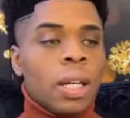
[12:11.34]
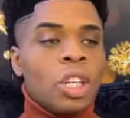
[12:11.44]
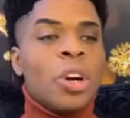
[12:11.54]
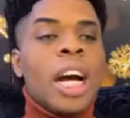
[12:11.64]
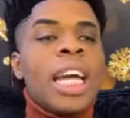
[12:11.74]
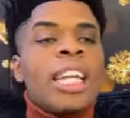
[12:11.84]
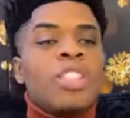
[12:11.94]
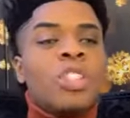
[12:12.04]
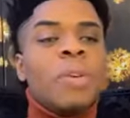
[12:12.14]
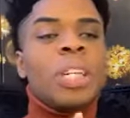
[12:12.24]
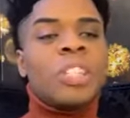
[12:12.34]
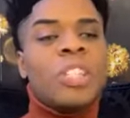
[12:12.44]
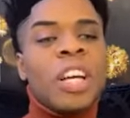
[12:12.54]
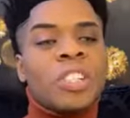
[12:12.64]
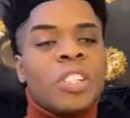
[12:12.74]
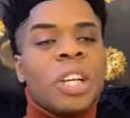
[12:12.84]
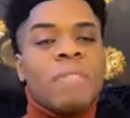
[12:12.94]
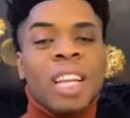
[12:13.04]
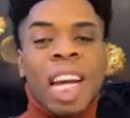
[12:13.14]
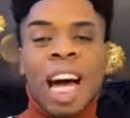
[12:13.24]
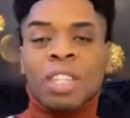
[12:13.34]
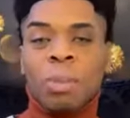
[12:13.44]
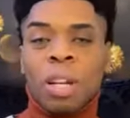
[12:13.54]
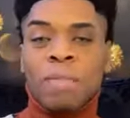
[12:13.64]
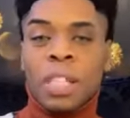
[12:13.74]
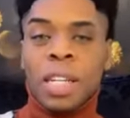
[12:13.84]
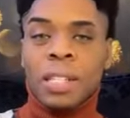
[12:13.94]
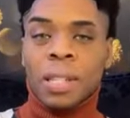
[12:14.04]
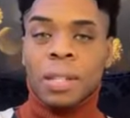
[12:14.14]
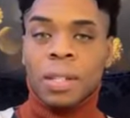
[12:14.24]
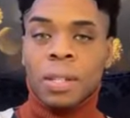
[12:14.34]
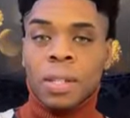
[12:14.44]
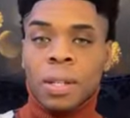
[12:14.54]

You're in the jurisdiction of the gospel of Jesus.